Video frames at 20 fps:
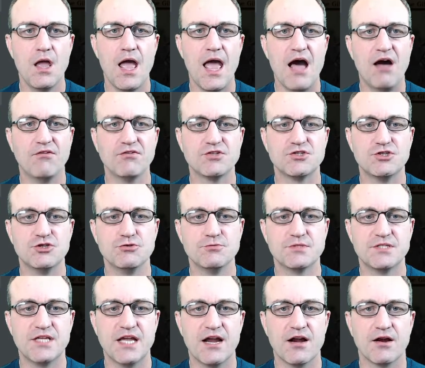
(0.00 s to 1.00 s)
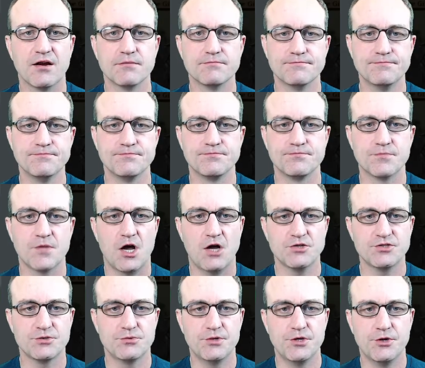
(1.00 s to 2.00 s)
Elvish Doomsayer,
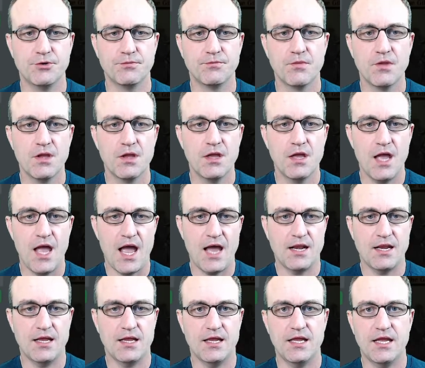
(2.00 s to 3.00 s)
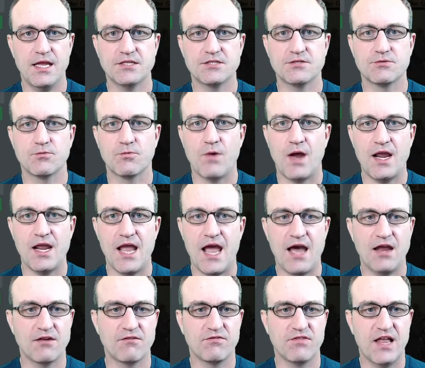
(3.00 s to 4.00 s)
also new. And it's right
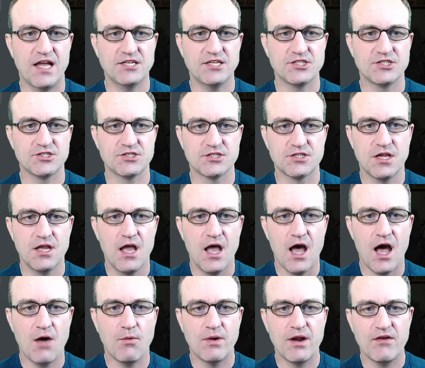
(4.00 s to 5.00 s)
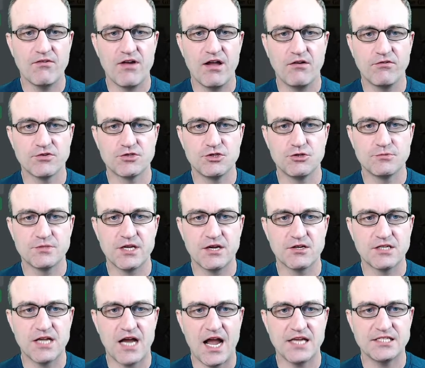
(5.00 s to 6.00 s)
out of Legends. Whenever Elvish Doomsayer
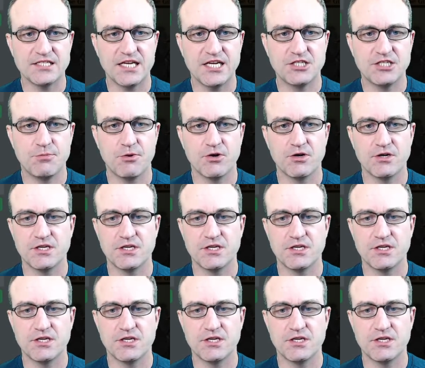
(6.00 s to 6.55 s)
dies, each opponent